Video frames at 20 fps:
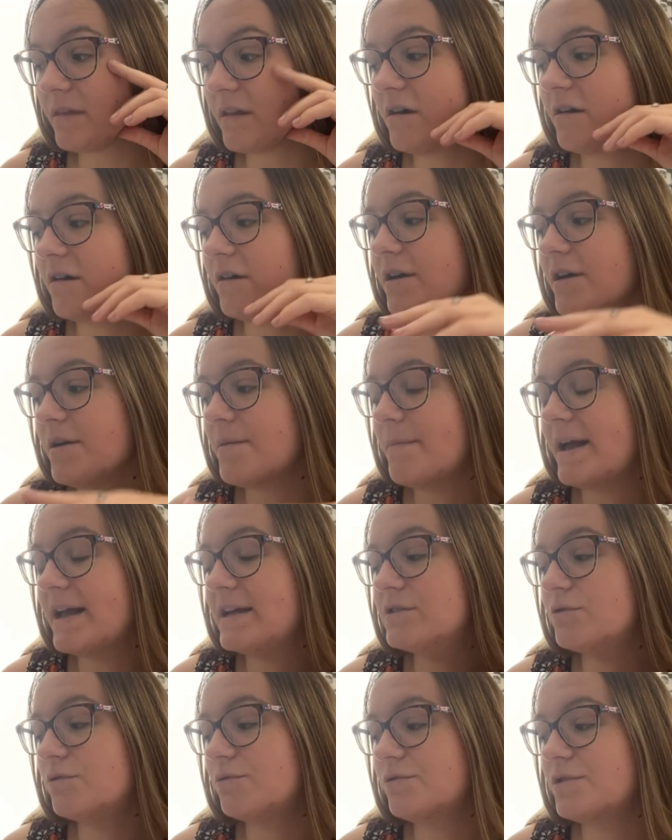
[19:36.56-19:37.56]
I
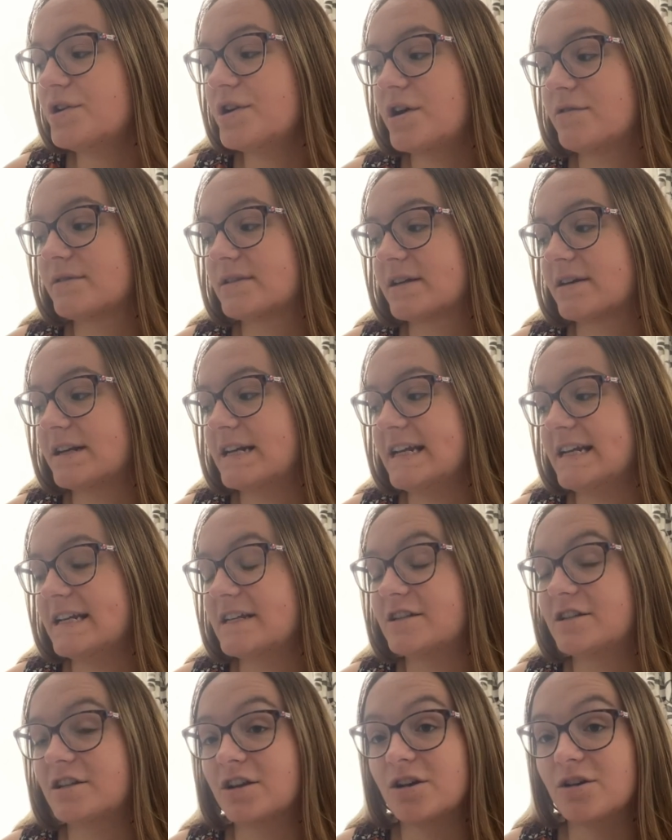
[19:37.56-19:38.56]
made all the notes I
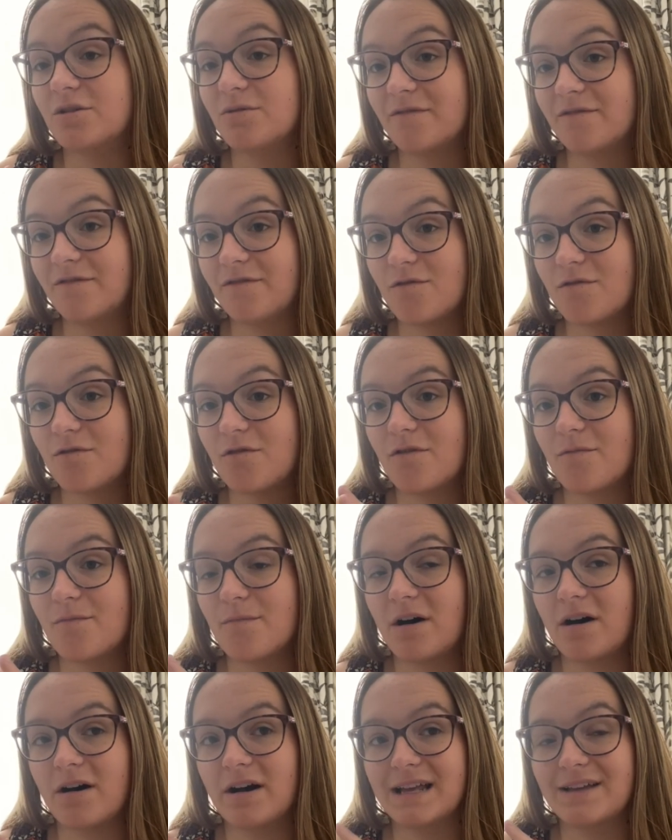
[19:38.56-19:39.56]
needed to for
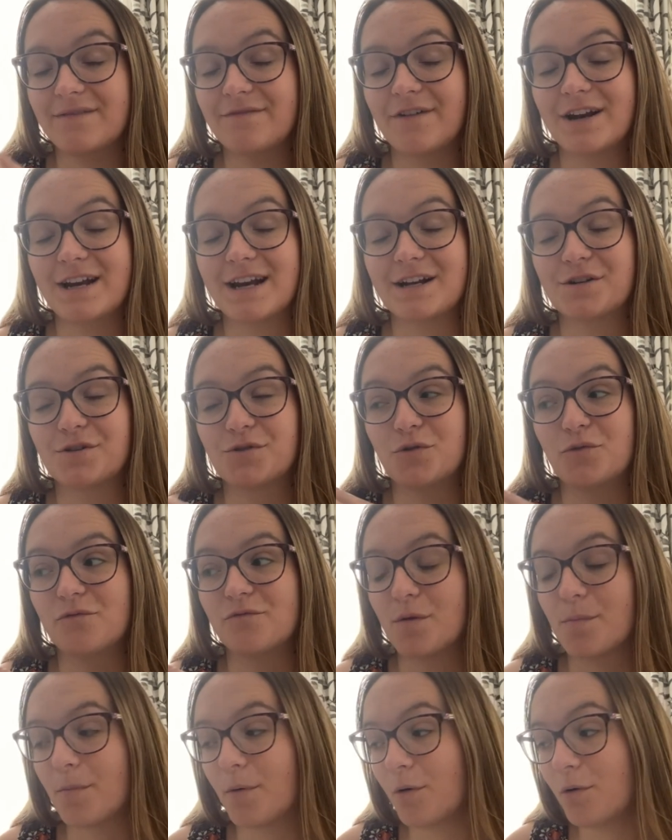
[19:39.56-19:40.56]
my financial
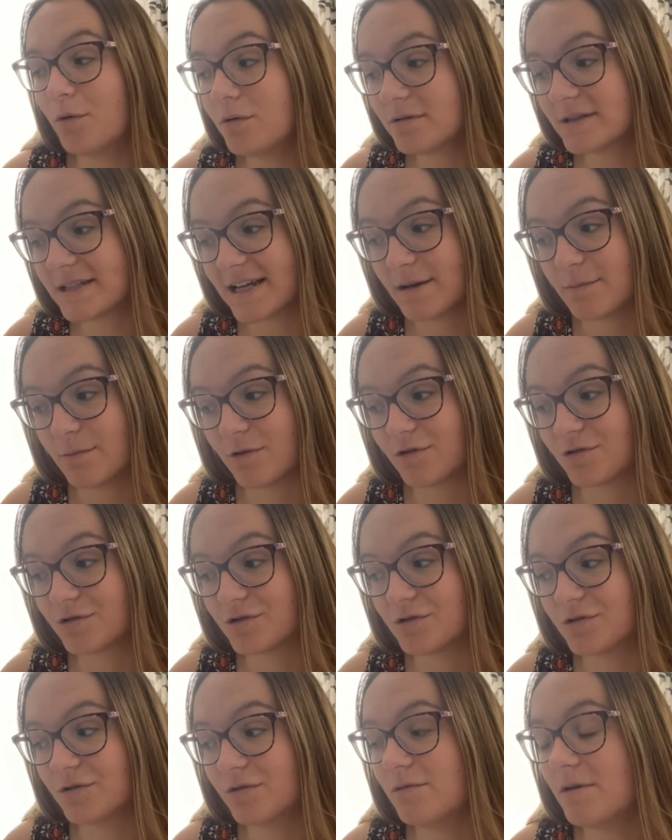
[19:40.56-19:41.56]
reporting
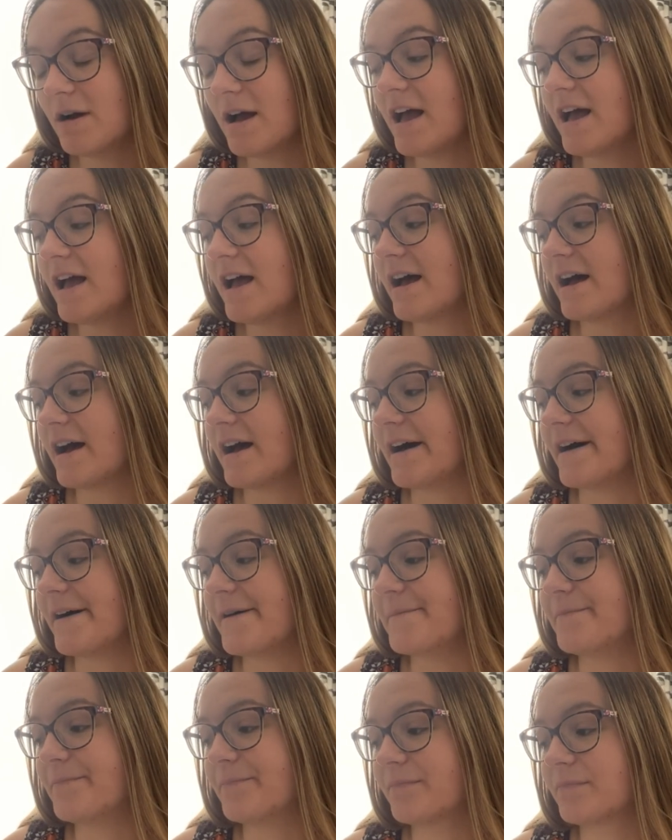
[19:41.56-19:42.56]
module.
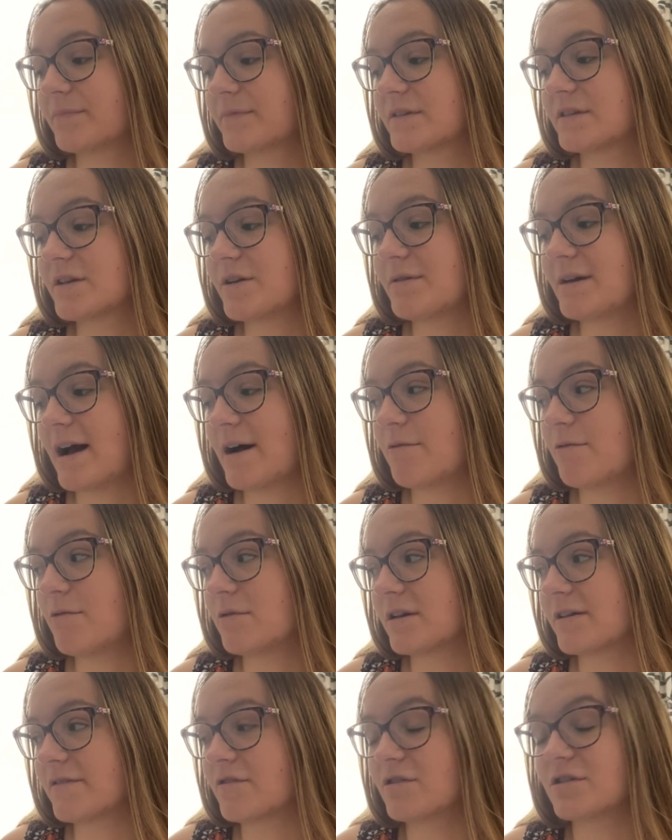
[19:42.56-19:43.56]
So now
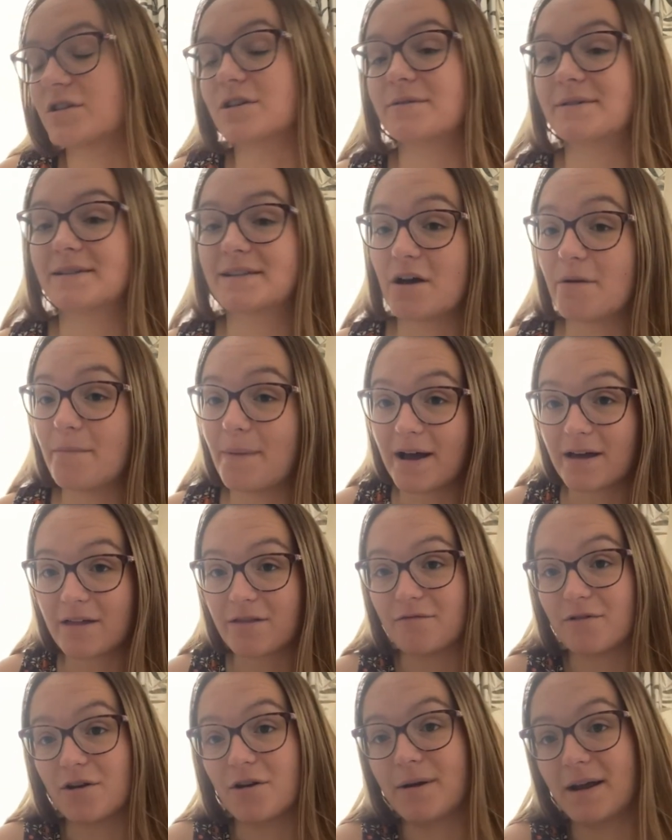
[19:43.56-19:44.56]
all I've got to do is go back
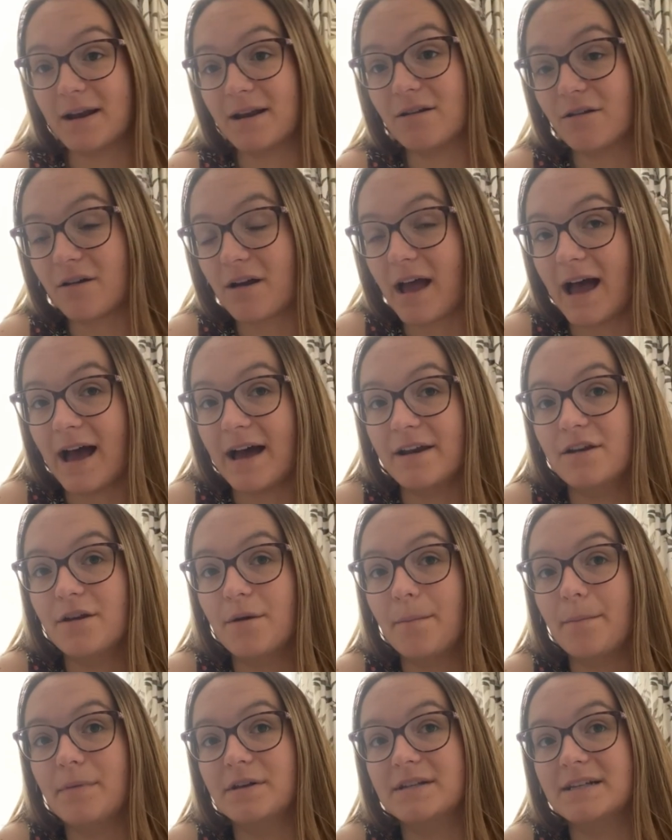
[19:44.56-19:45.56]
through and look at
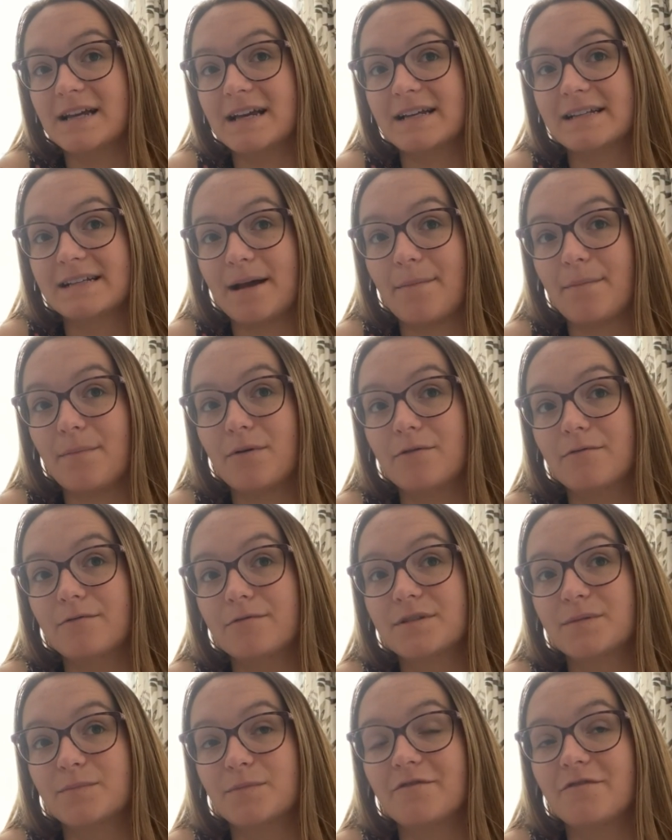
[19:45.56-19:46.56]
numbered
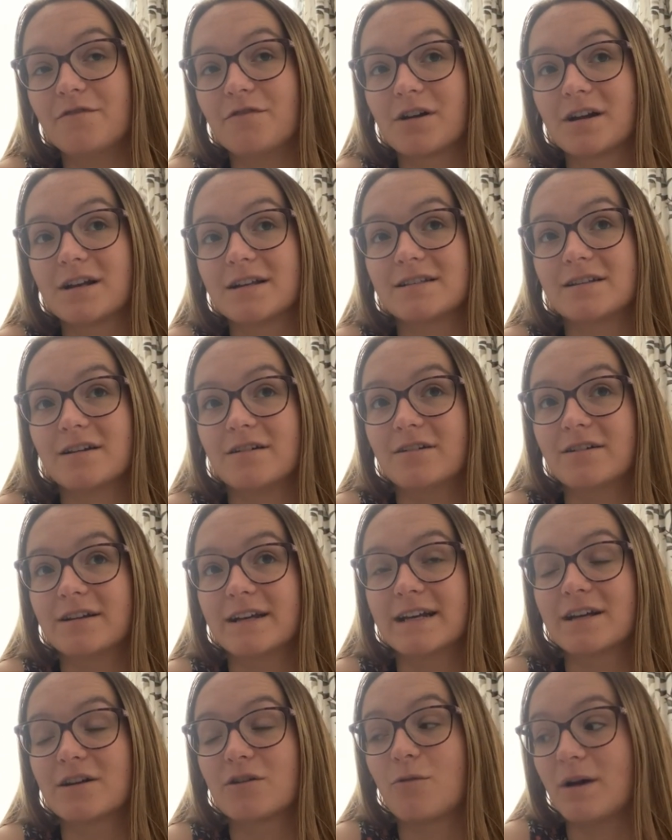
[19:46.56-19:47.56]
examples before I can start
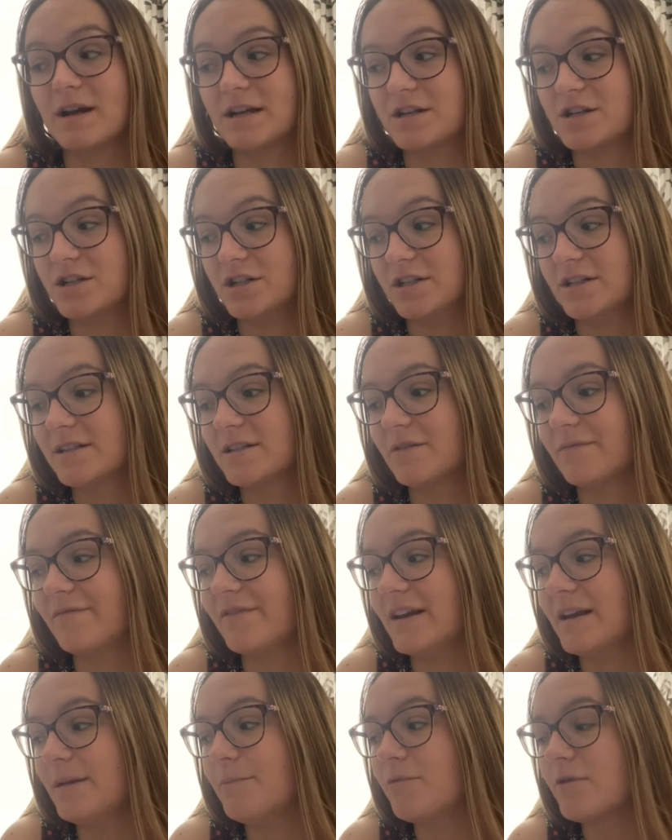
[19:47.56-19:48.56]
looking at questions. I'm
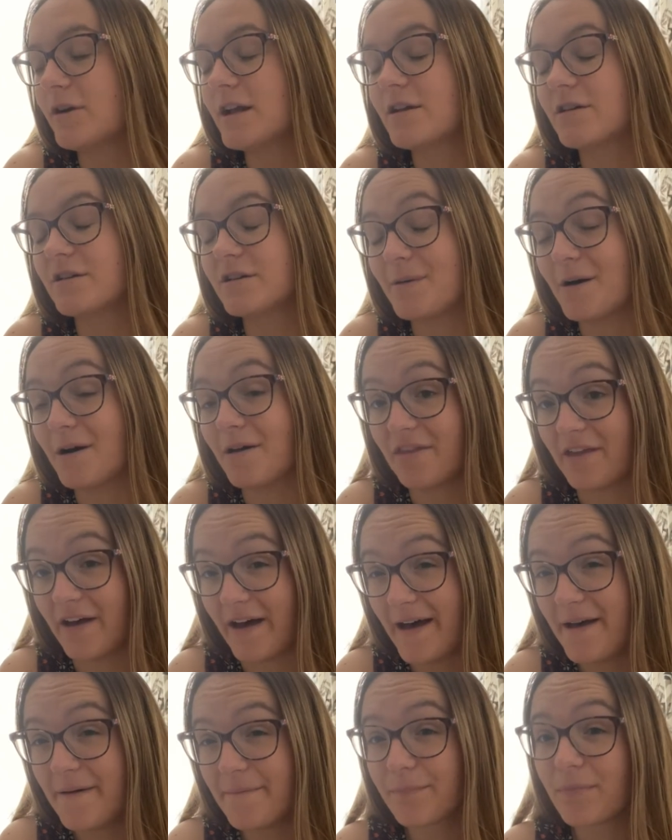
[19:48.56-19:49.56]
feeling pretty good about
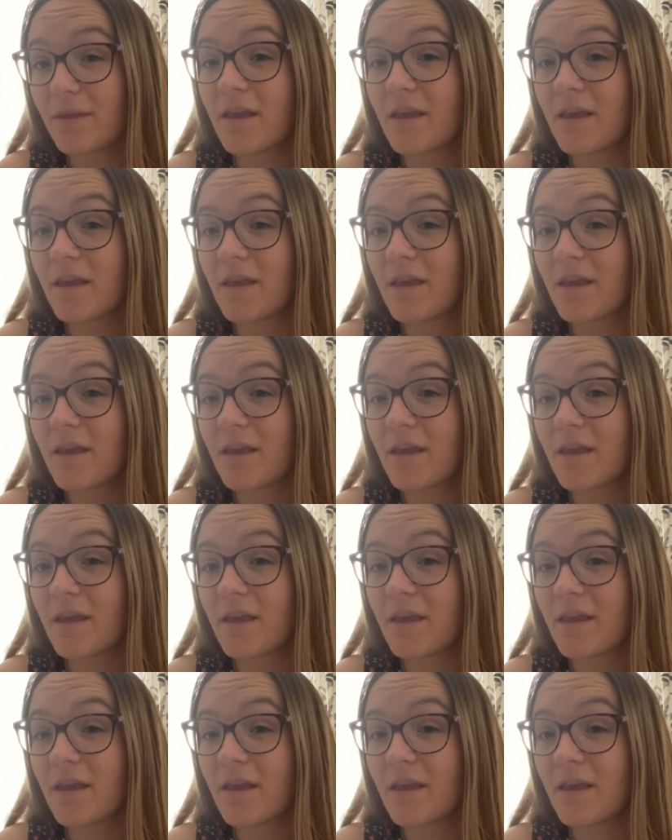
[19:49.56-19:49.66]
that.